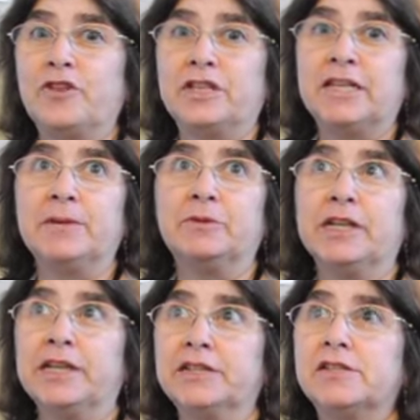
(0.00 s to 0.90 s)
of the team
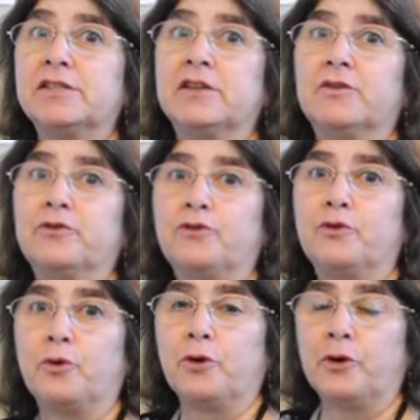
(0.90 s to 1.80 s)
leads
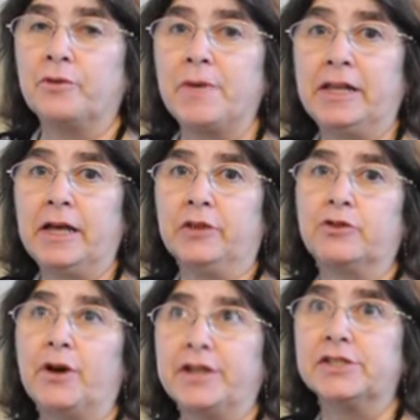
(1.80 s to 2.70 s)
for the mental health
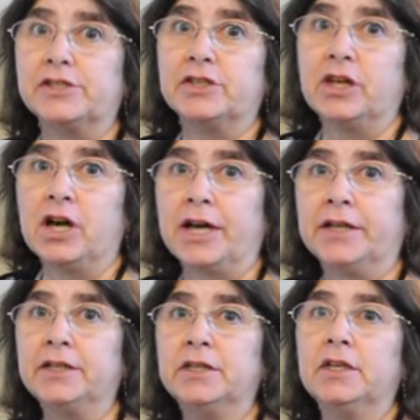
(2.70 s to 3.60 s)
crisis
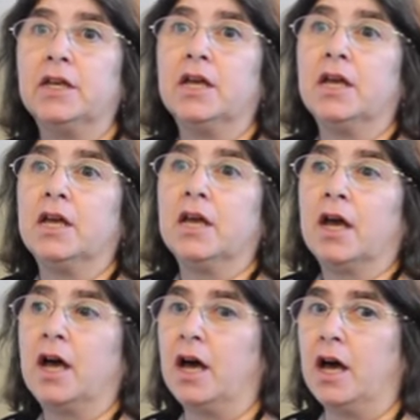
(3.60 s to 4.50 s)
line.
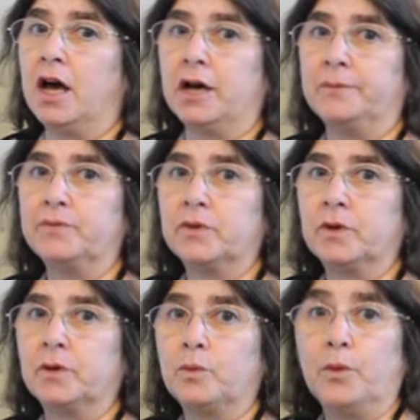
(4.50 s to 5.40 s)
Um,
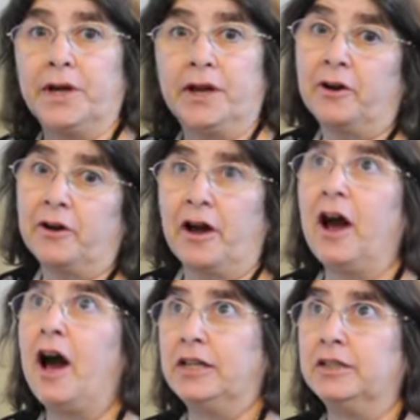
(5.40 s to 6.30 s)
we are a
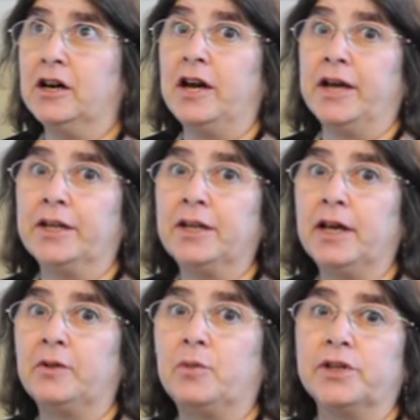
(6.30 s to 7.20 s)
hotline
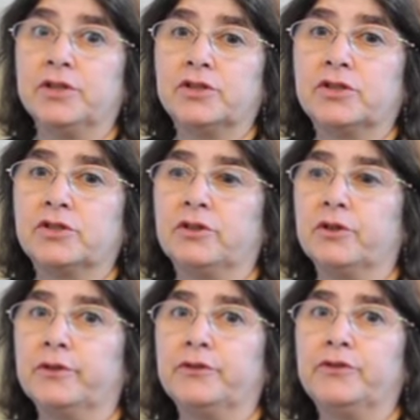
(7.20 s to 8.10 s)
and we
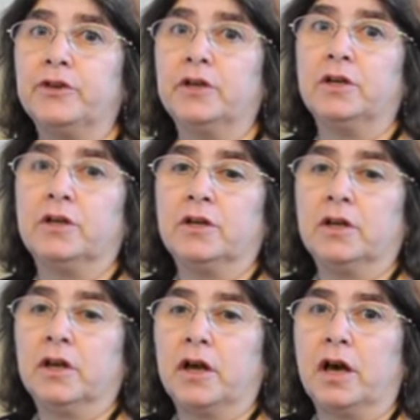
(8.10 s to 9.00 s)
serve
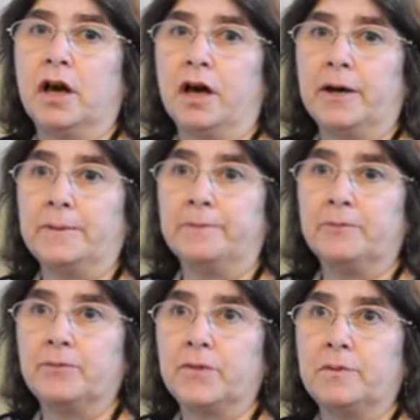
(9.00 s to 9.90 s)
um,
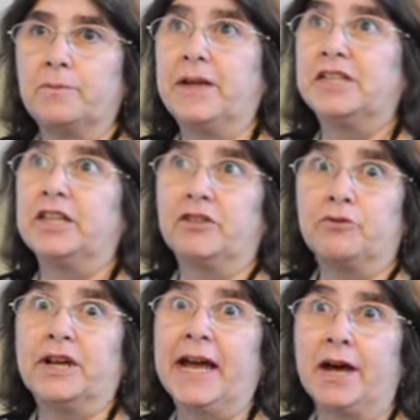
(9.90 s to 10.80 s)
basically
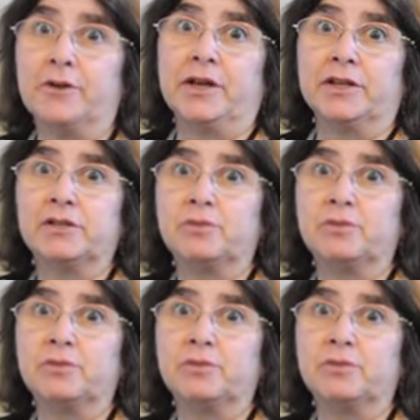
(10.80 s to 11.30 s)
three counties.